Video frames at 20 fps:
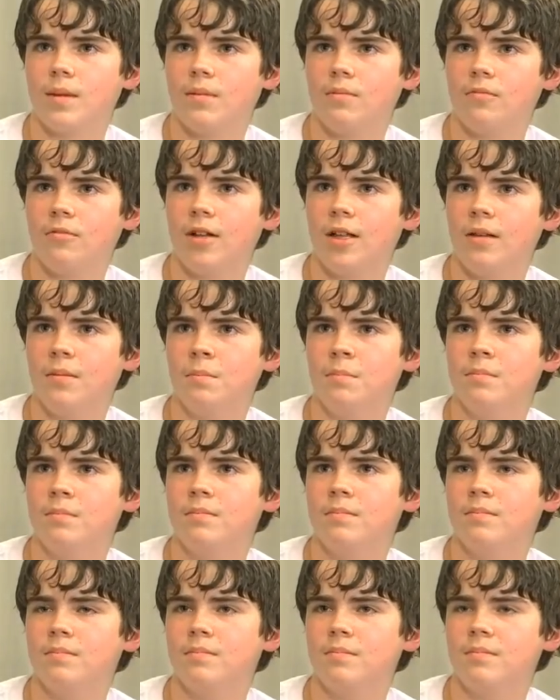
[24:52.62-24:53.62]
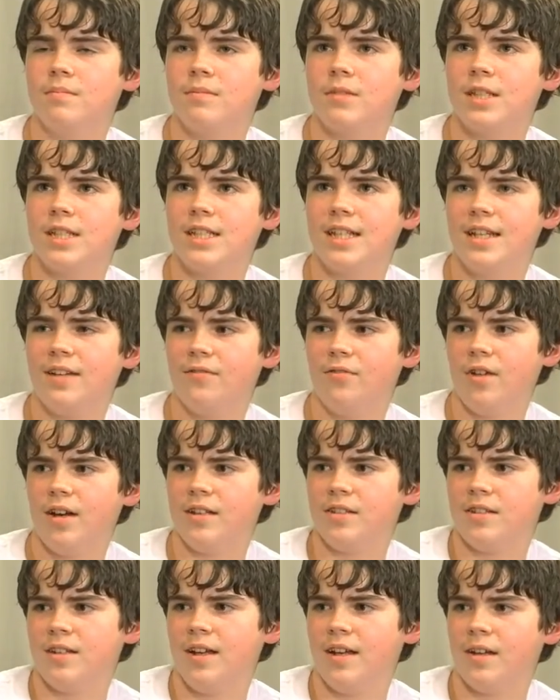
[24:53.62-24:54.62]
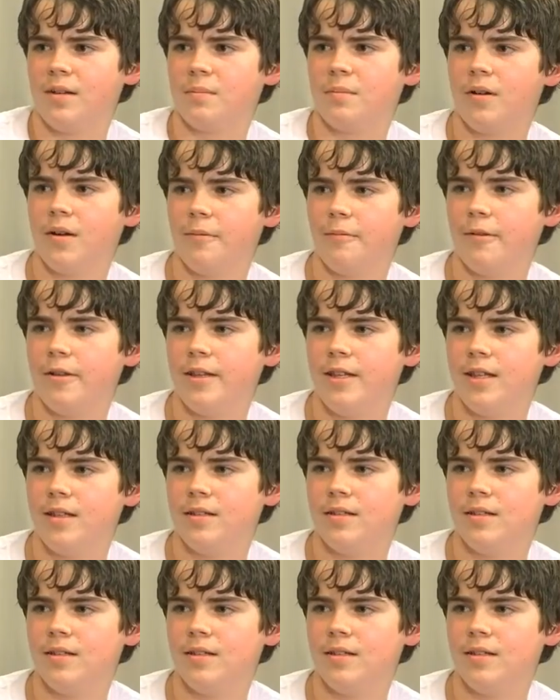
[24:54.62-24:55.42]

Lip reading: Well, Steve Wozniak, probably.